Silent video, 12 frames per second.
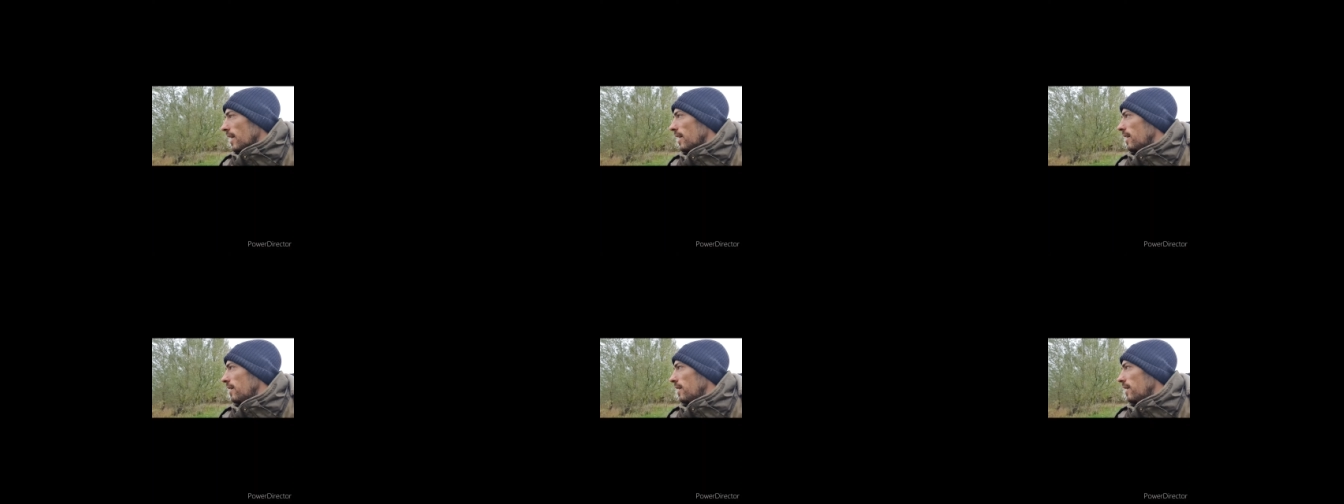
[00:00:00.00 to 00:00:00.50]

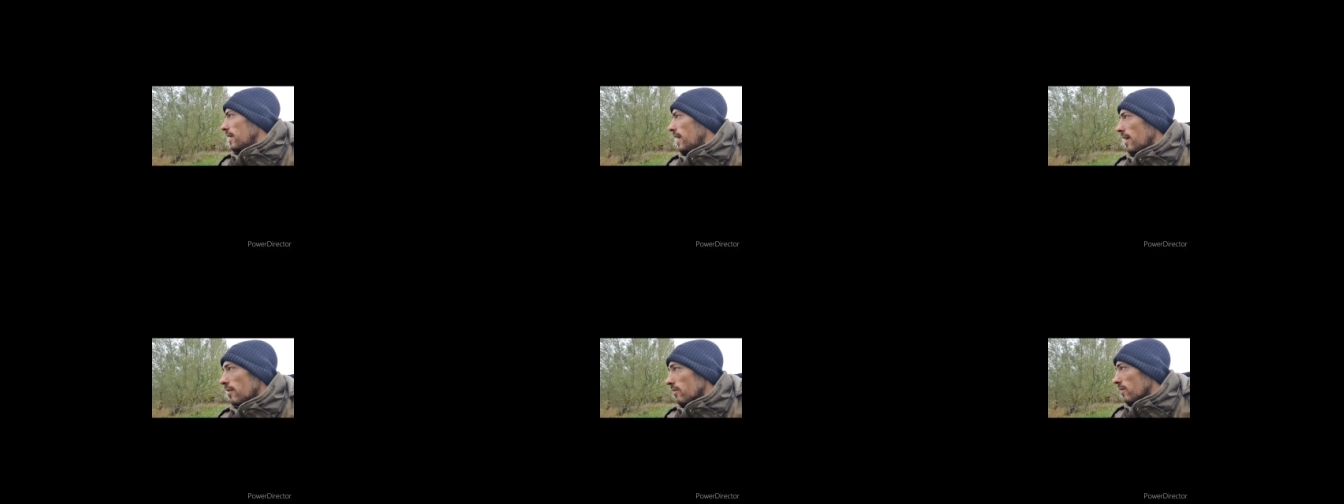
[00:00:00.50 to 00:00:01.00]
Uh,
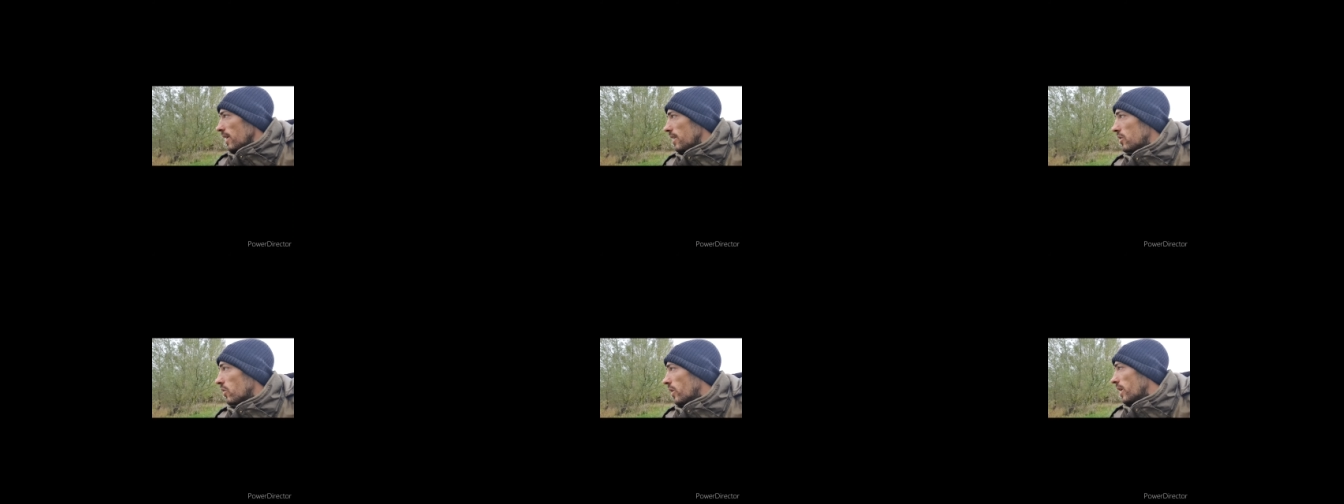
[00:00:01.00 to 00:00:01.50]
yeah,
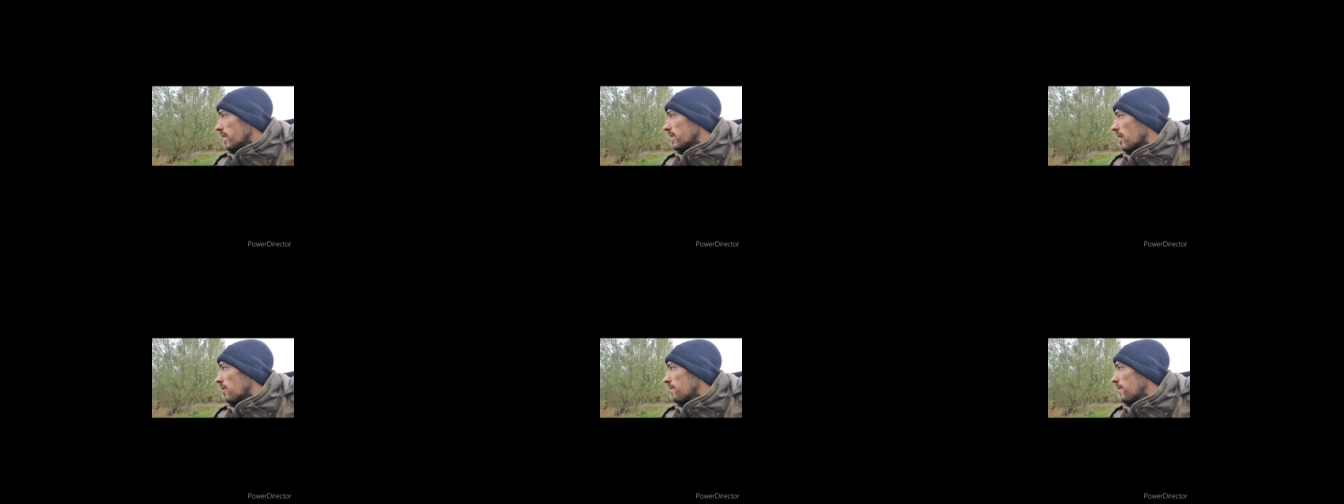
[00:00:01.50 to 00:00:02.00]
enjoying it
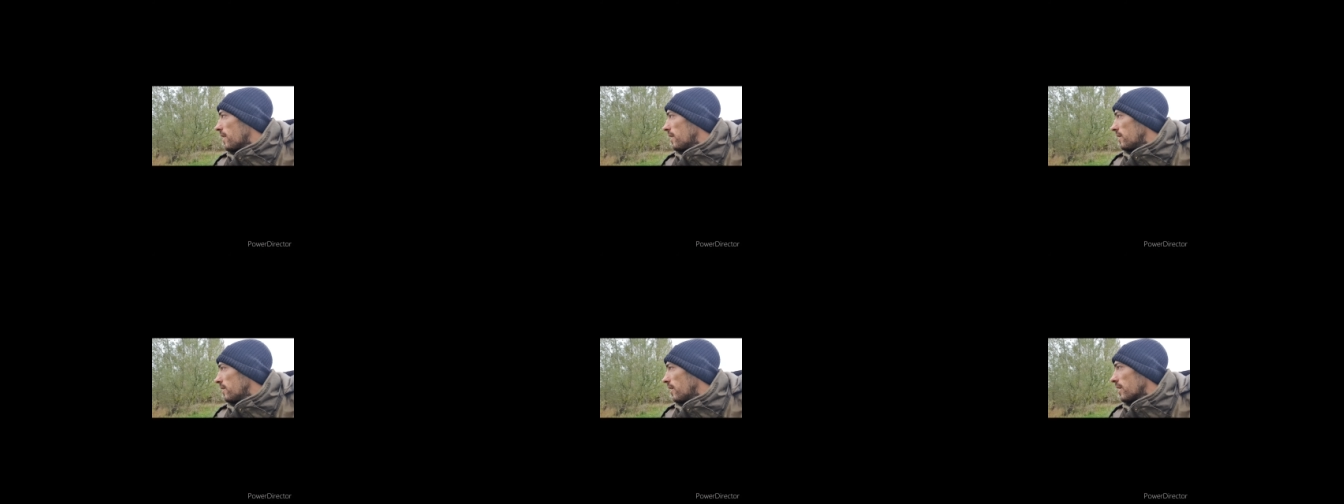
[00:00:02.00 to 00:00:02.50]
so
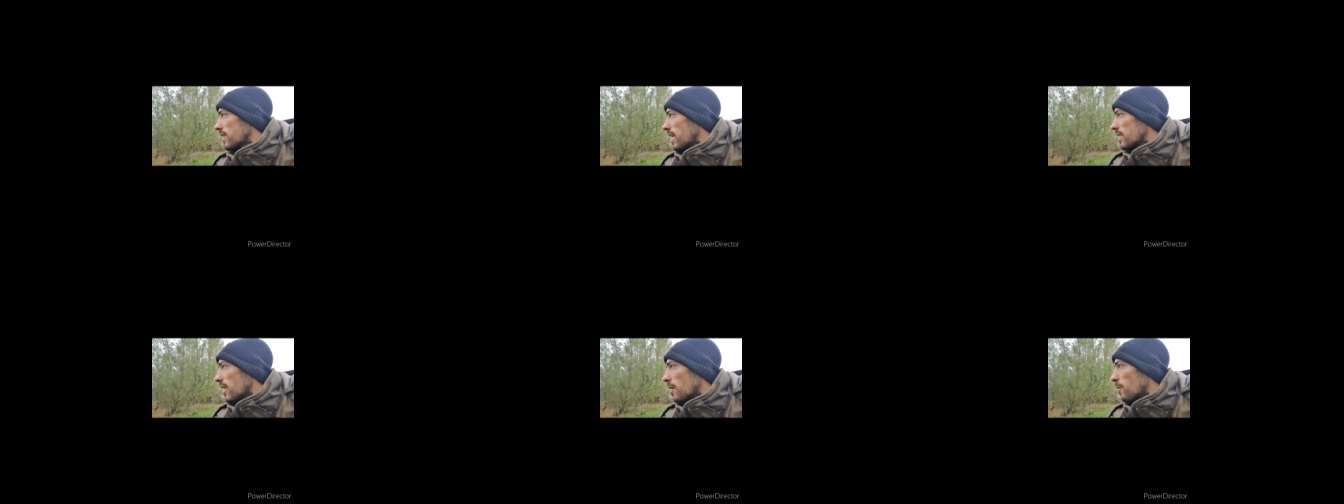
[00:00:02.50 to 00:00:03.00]
far. Like I say,
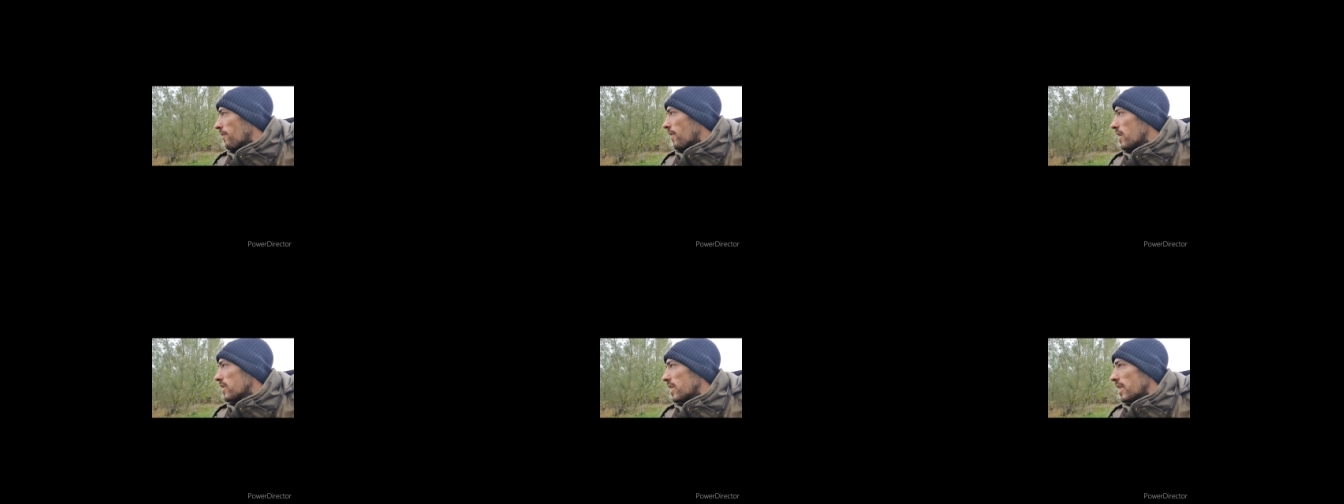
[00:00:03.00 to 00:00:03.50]
it's only my
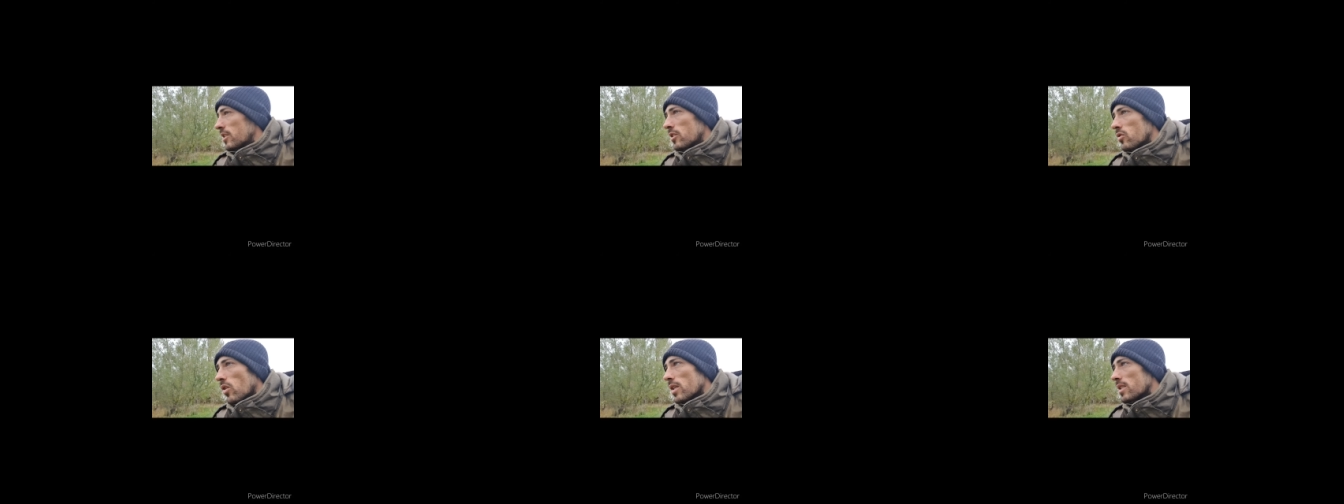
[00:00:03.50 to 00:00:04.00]
first
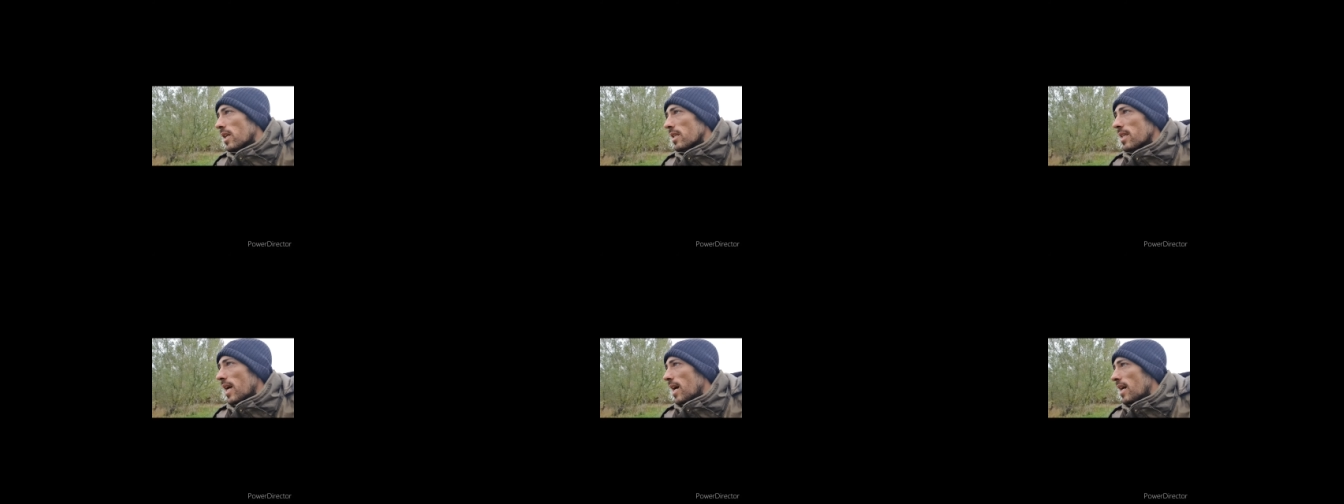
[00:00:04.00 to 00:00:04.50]
session, trying to
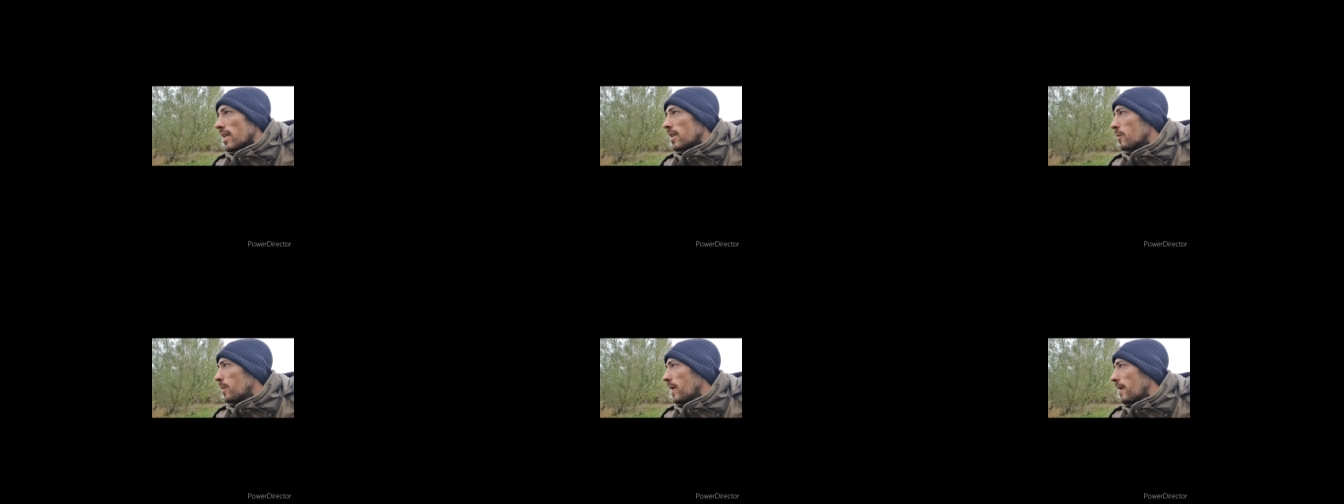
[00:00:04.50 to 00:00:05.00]
suss it out a
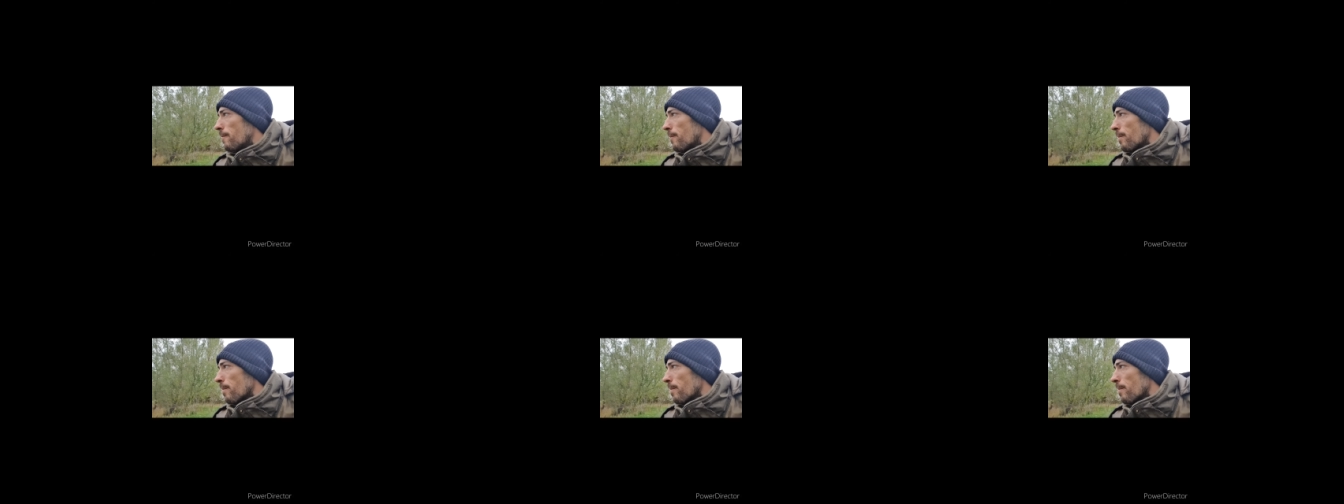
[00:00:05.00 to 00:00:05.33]
little bit.